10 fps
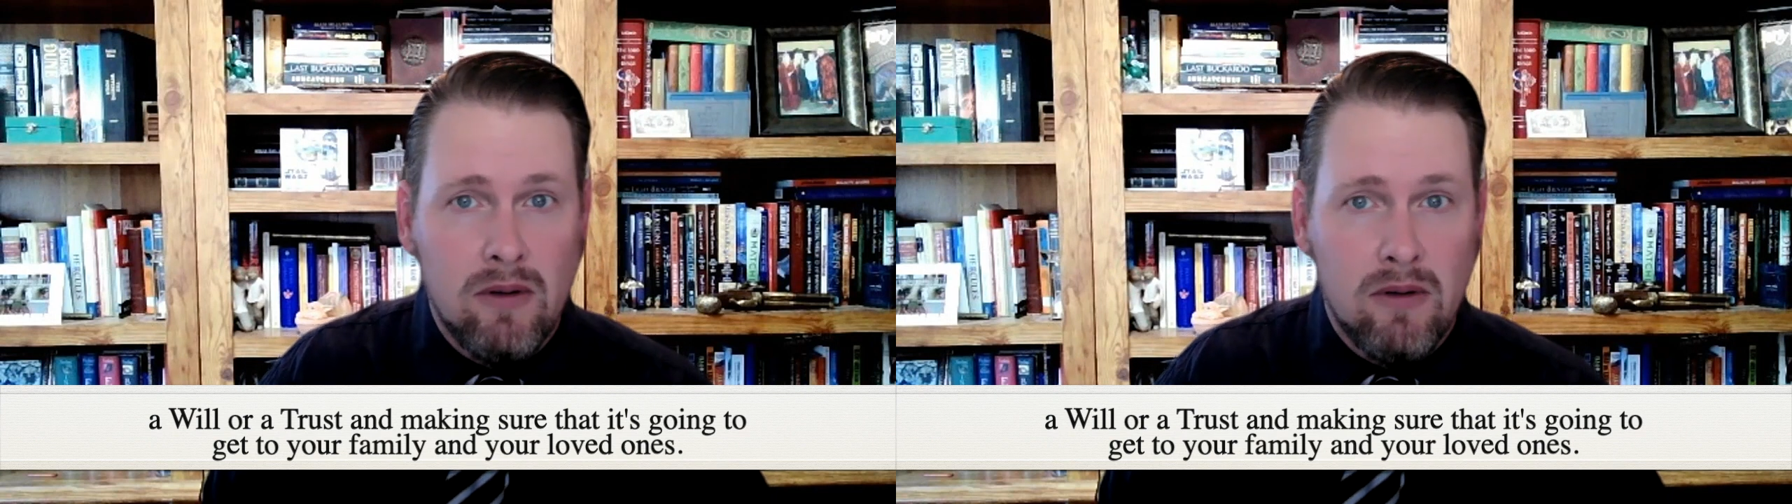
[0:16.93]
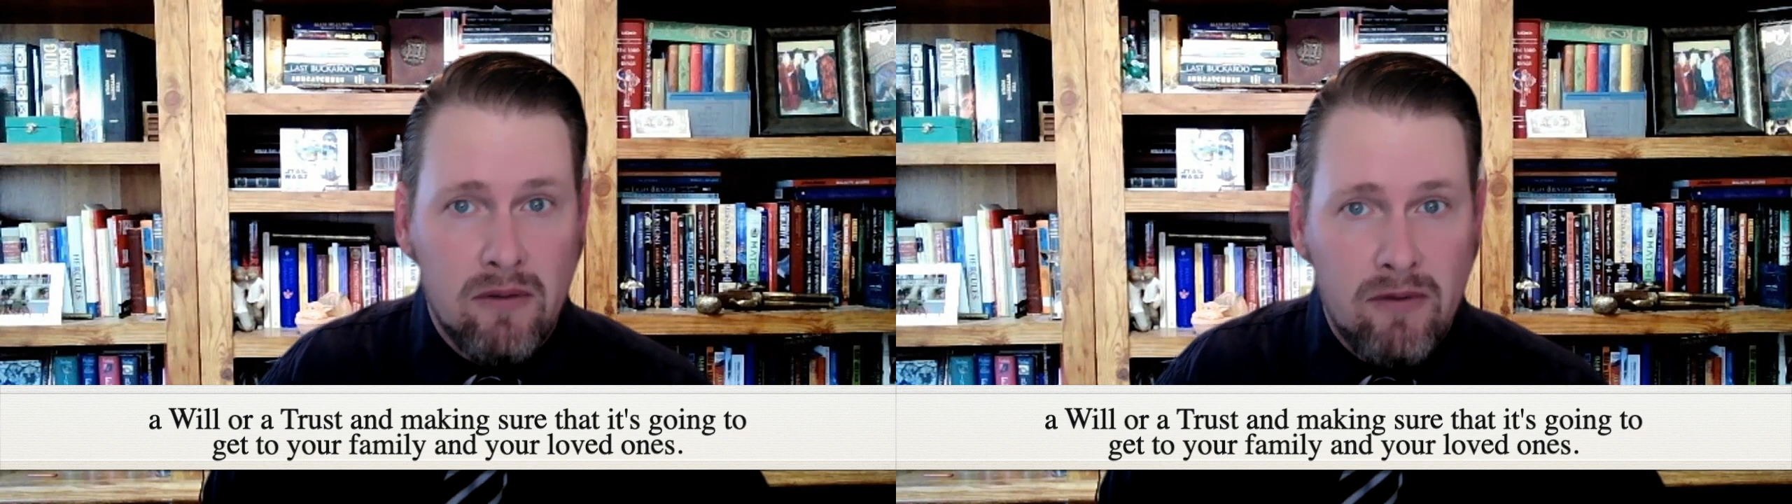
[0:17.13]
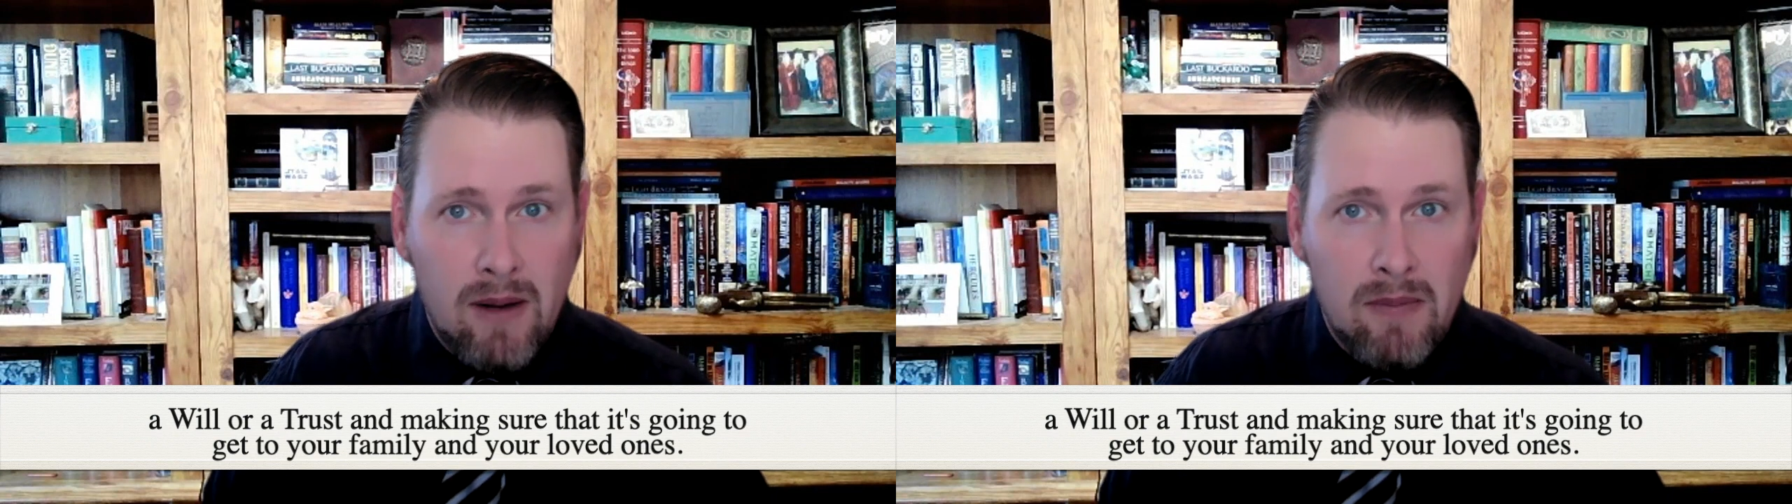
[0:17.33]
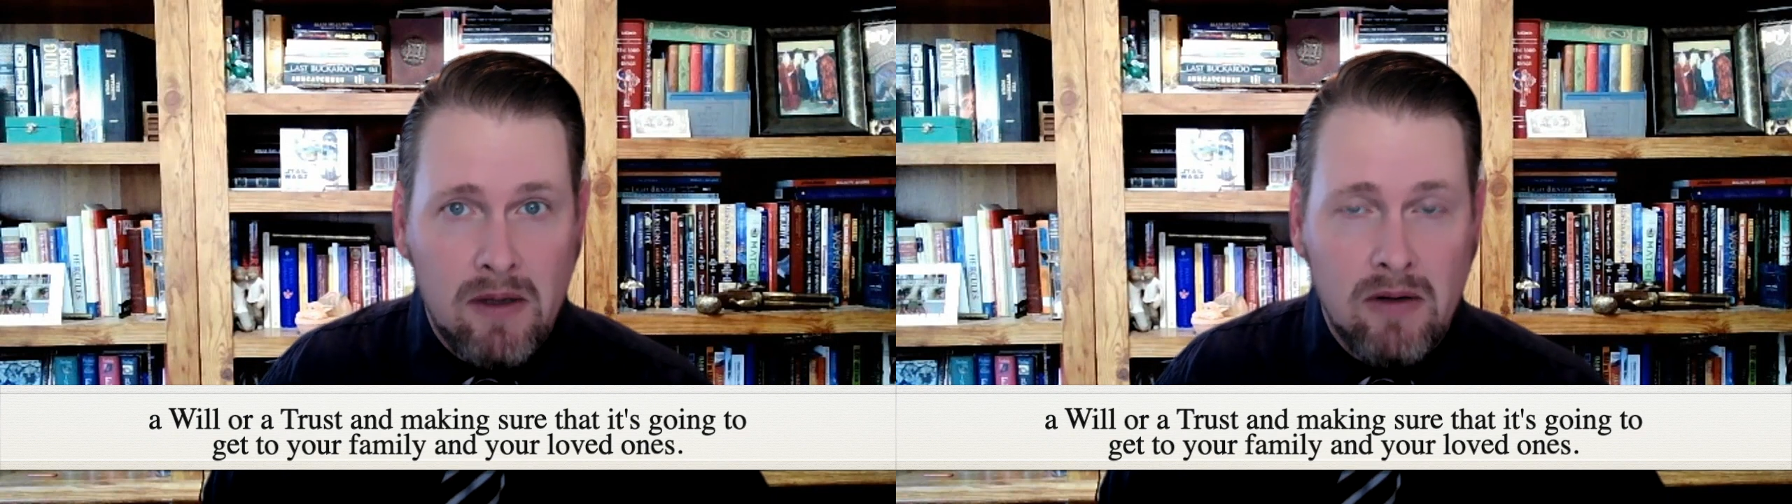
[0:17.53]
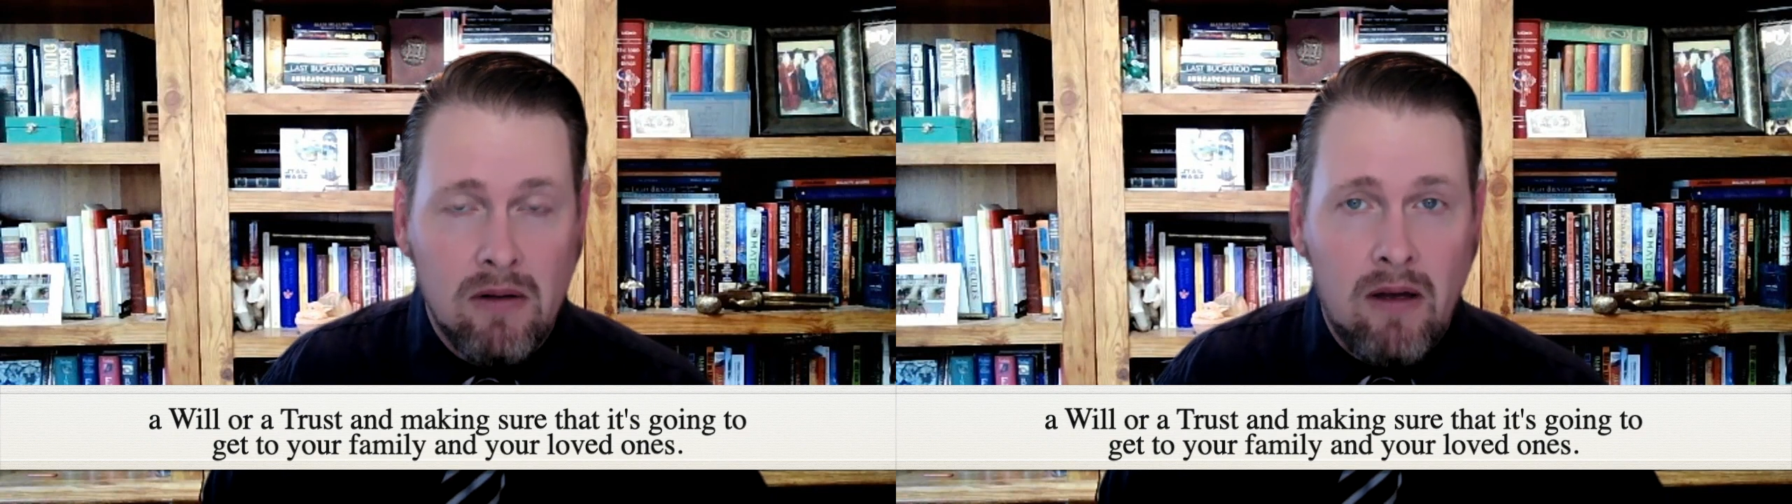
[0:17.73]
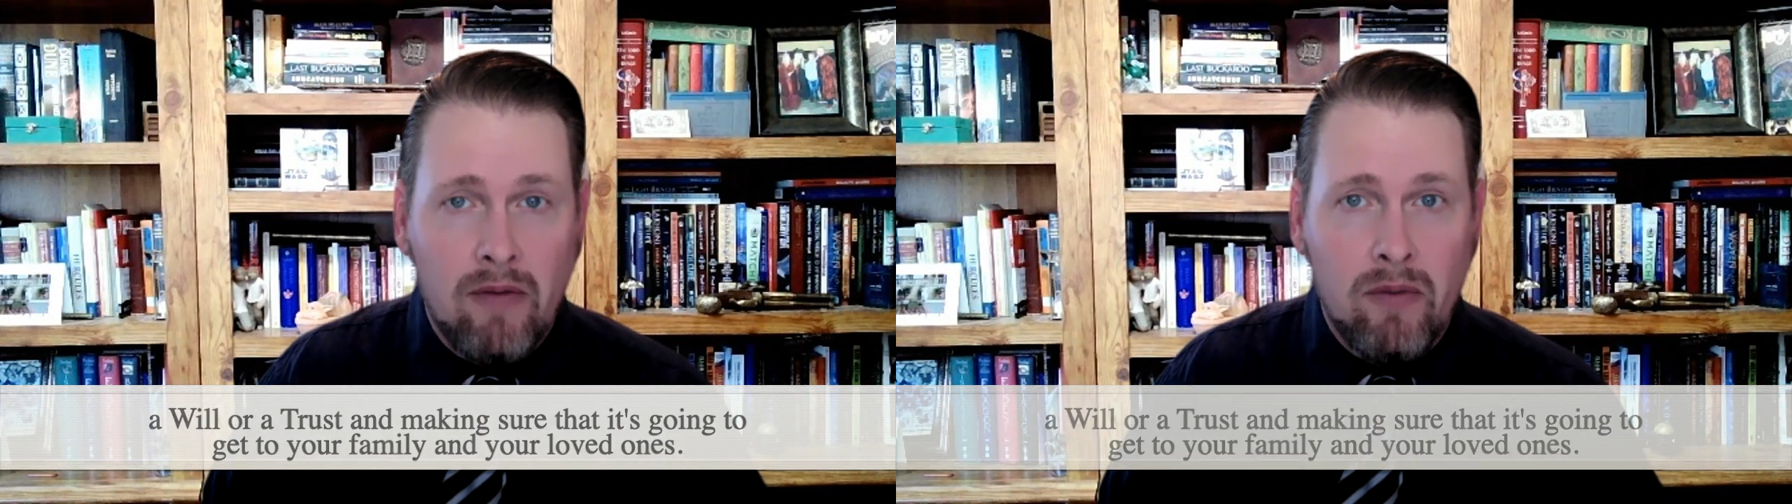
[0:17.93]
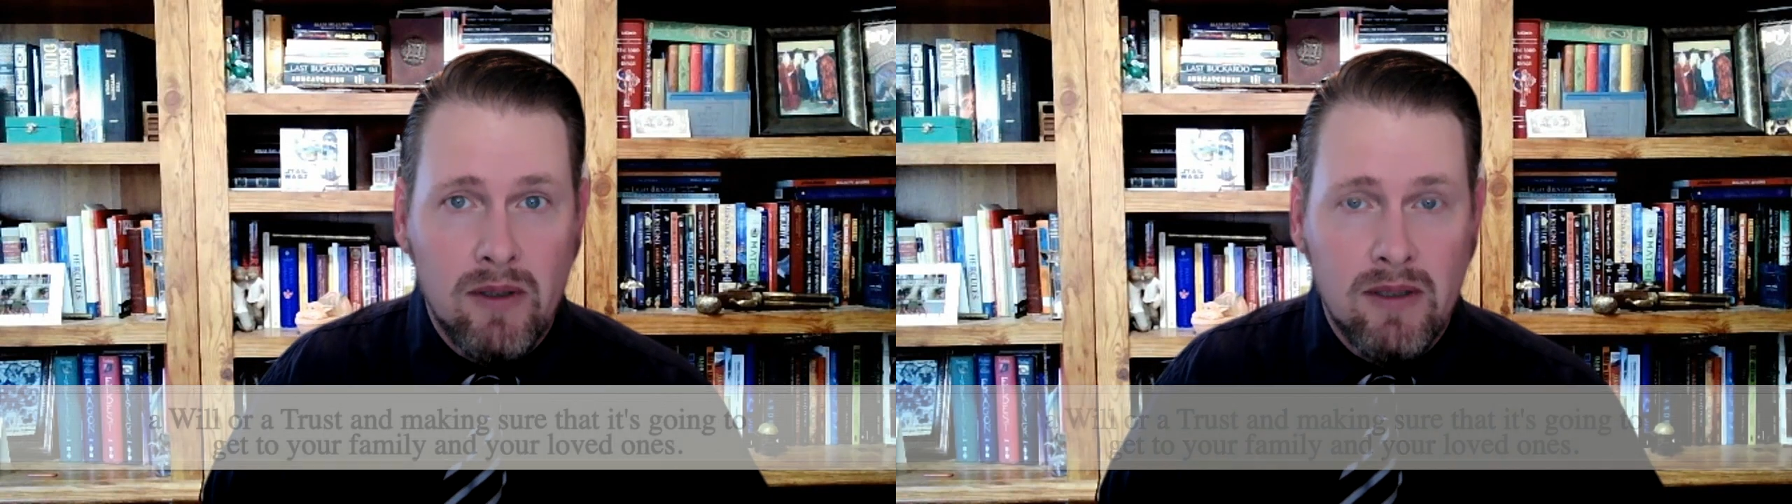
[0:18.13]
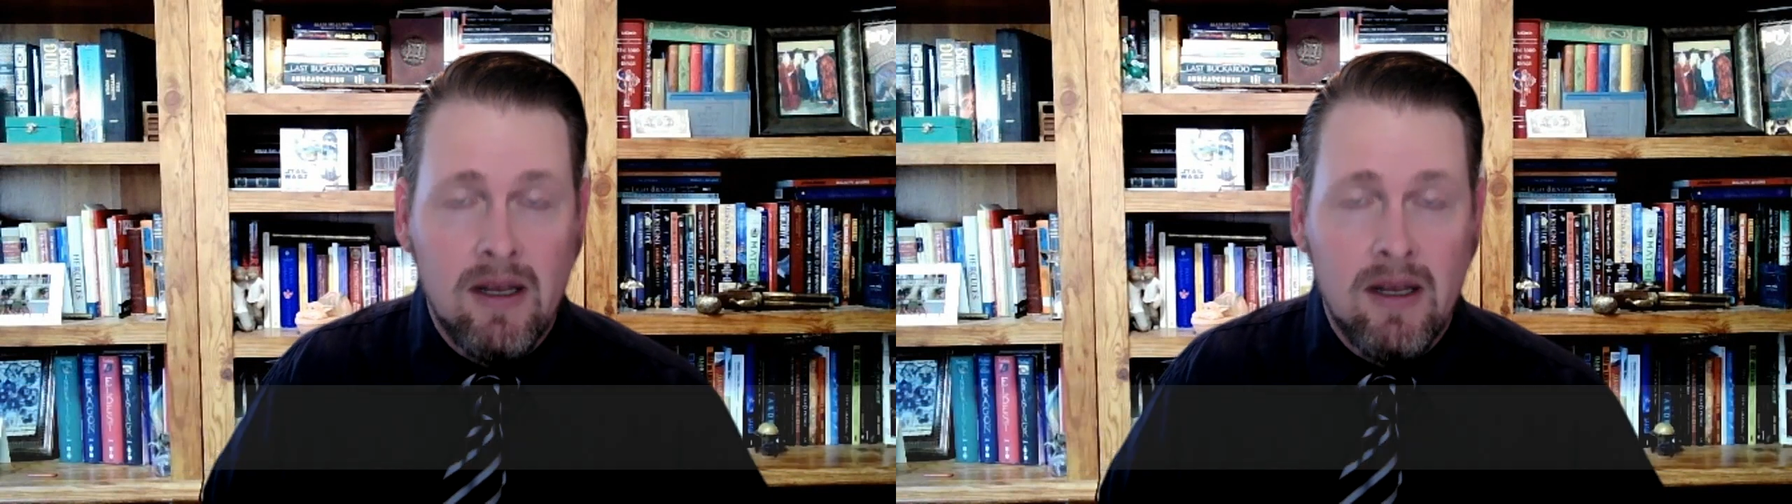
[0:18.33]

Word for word: your family and your loved ones.